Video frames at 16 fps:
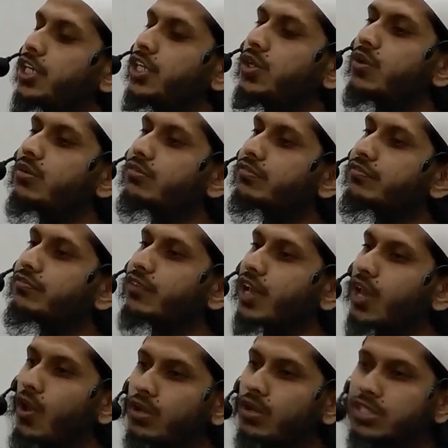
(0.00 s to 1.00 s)
don't
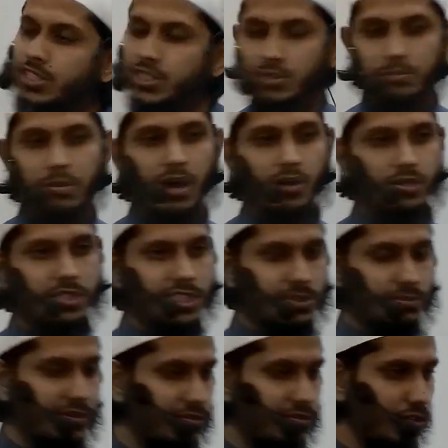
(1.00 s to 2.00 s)
flaunt your
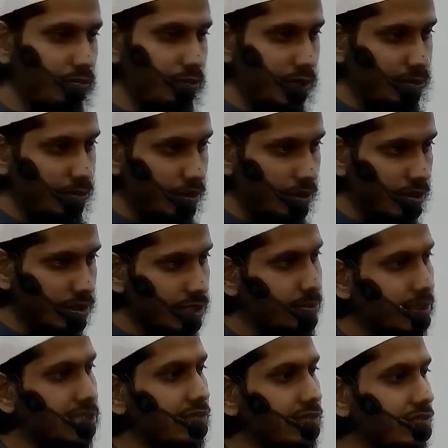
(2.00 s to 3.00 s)
bounties before people,
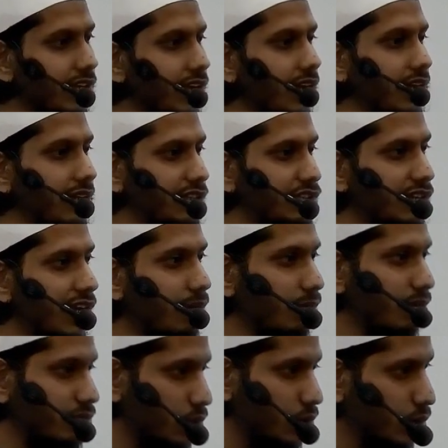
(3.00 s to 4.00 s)
specifically in the
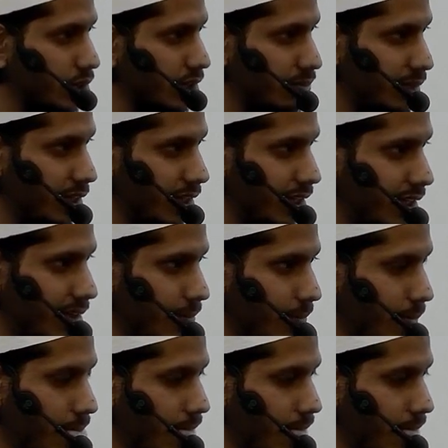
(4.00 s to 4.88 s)
realm of social media.